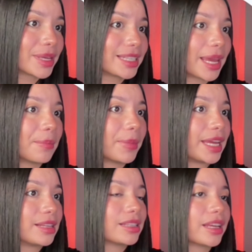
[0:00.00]

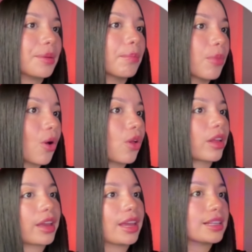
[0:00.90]
campaigns and
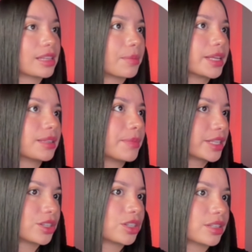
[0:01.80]
bulk SMS
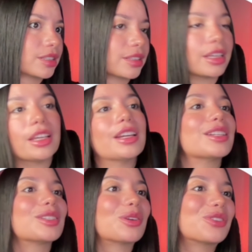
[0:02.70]
messages.
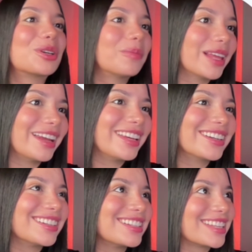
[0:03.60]
So if you're planning
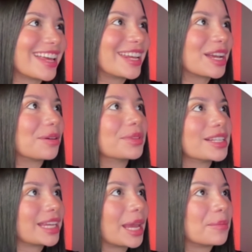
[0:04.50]
on setting up
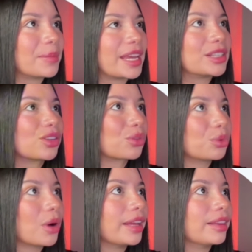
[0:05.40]
these campaigns
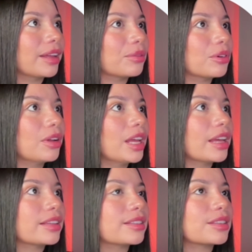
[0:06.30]
through GoHighLevel,
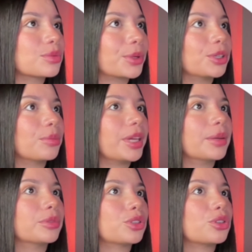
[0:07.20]
this is where you'll be
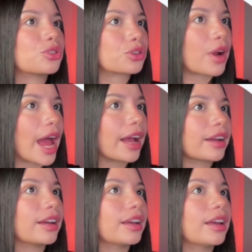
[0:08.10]
able to
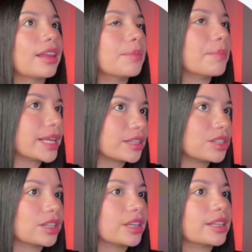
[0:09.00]
track the
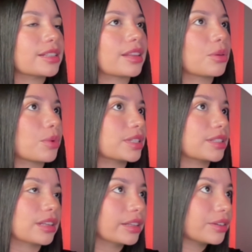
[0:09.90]
messages, the ones
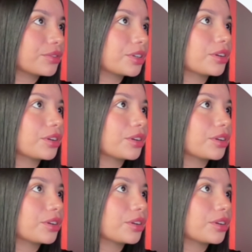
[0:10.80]
delivered,